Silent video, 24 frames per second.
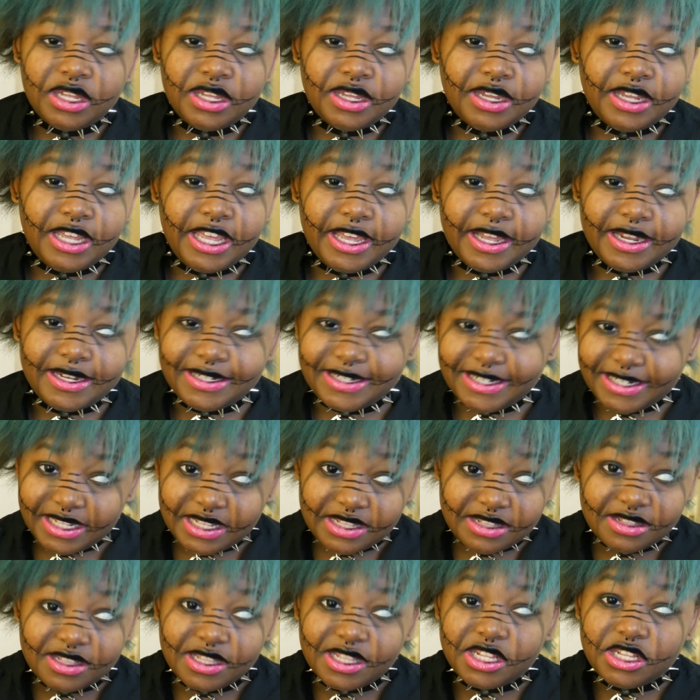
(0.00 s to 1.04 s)
and
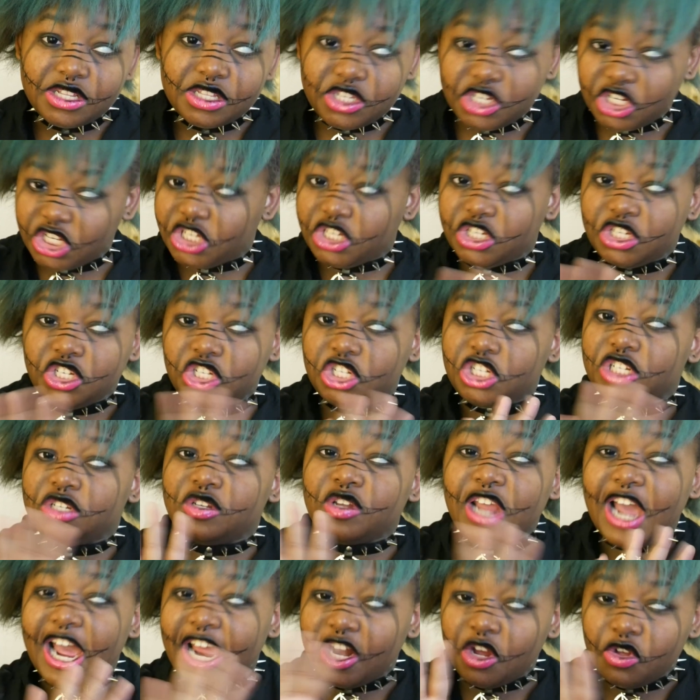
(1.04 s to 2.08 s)
just,
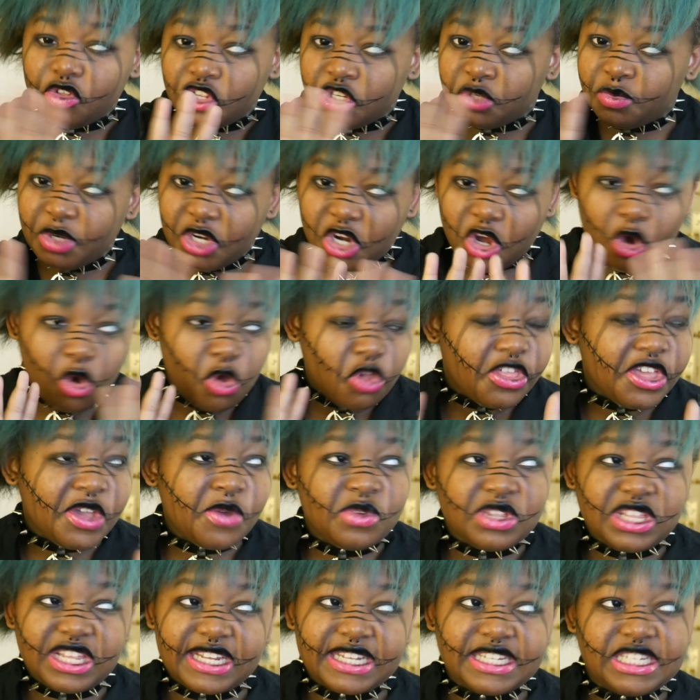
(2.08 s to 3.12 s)
I know there's been a whole thing
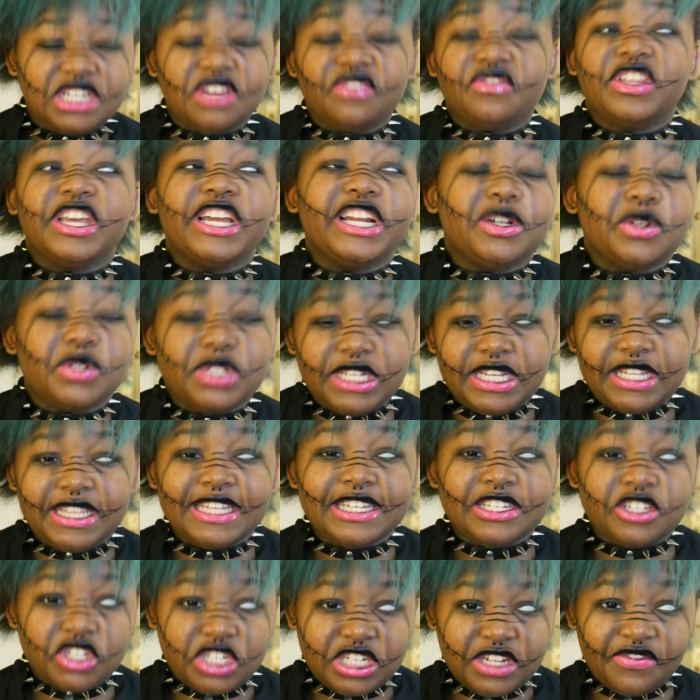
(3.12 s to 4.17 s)
with, like, self-diagnosing.
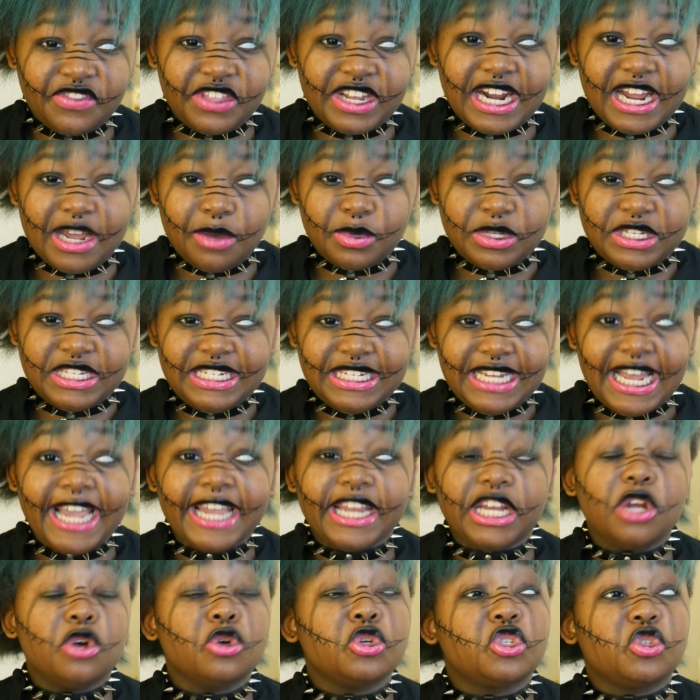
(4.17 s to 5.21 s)
These are stuff that I was
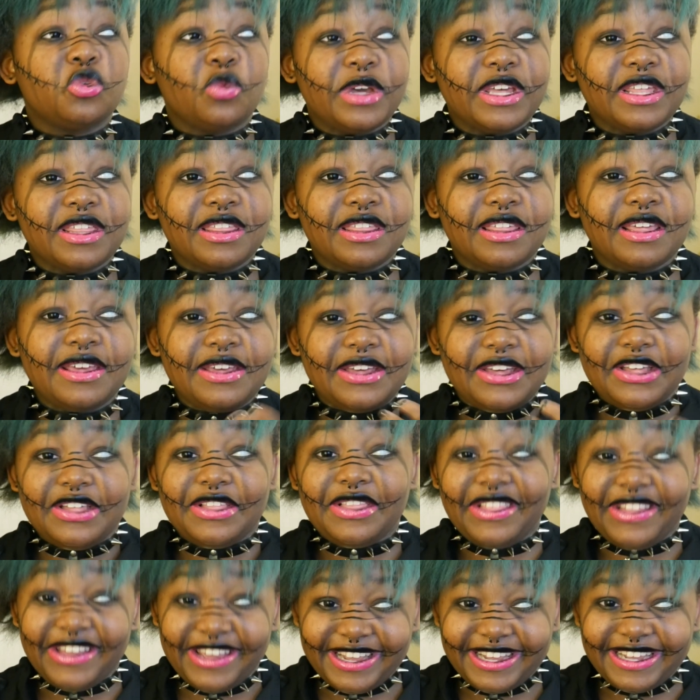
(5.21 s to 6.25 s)
diagnosed with,
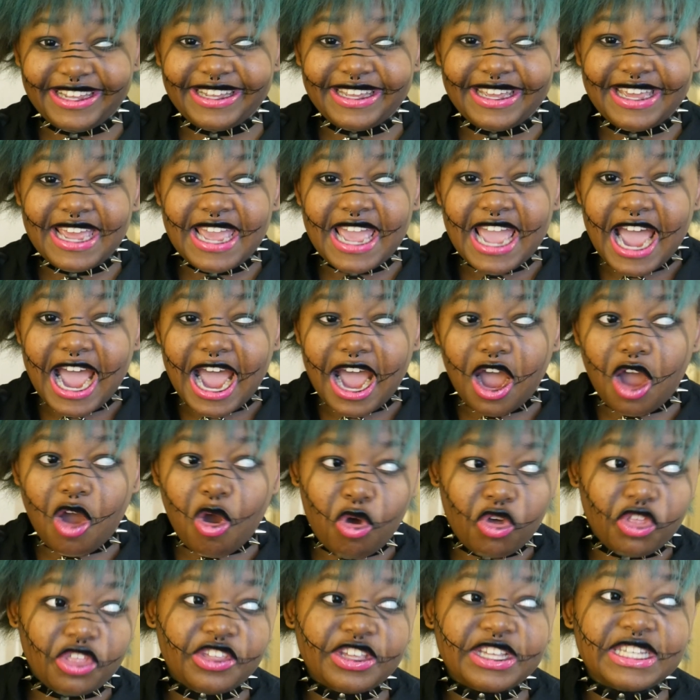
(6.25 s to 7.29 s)
like,
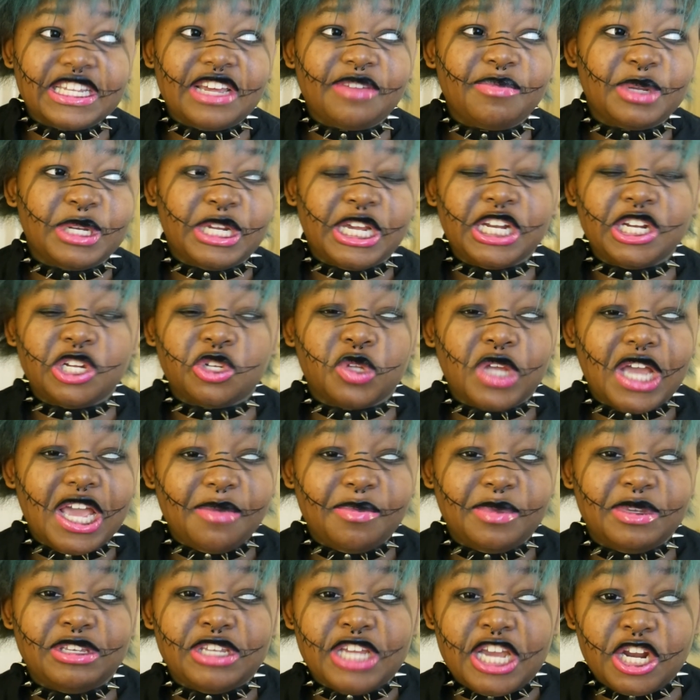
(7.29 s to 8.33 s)
all the things I've been
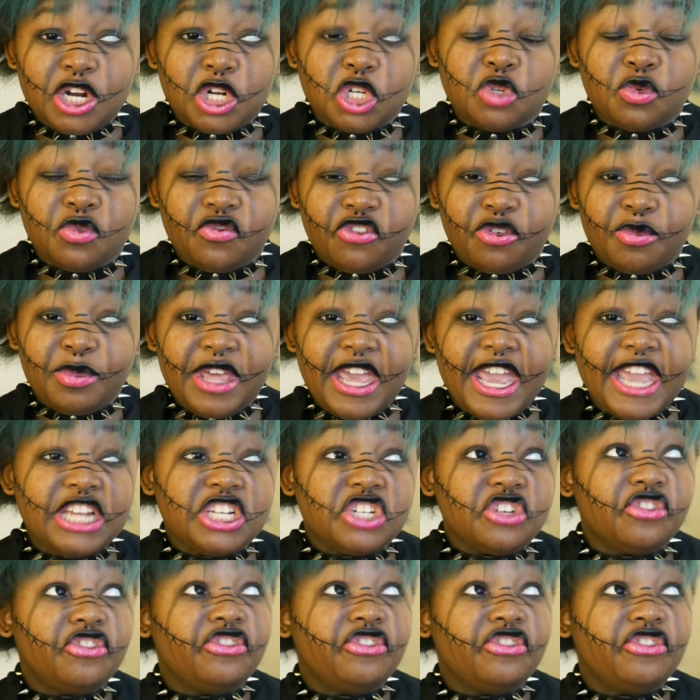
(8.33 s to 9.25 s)
diagnosed from the age of